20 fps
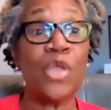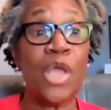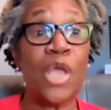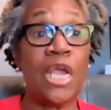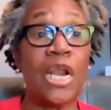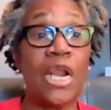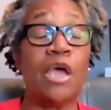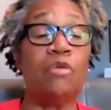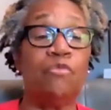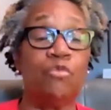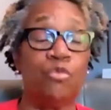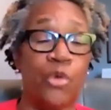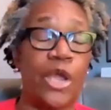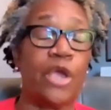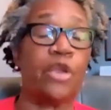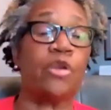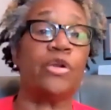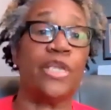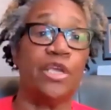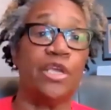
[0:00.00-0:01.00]
And I
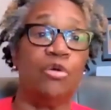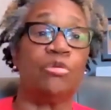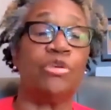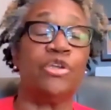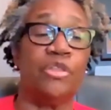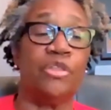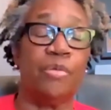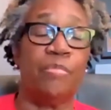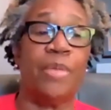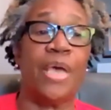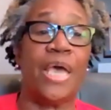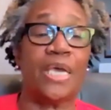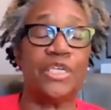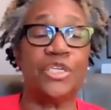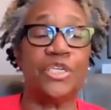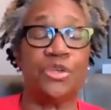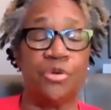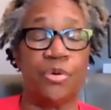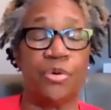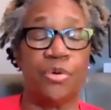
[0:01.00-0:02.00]
regularly go to their
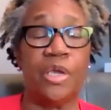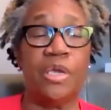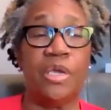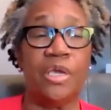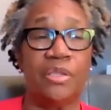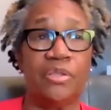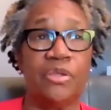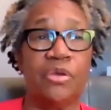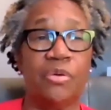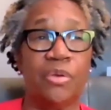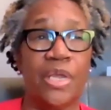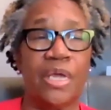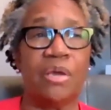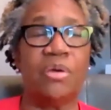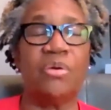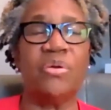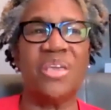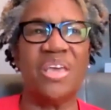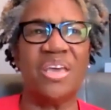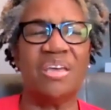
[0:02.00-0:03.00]
backstory and go like,
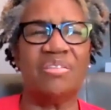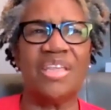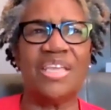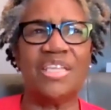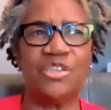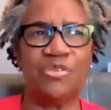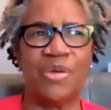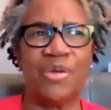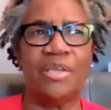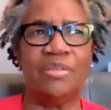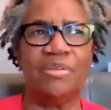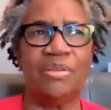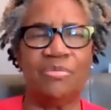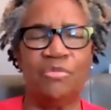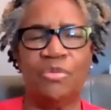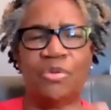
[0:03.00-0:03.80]
oh yeah, that's right.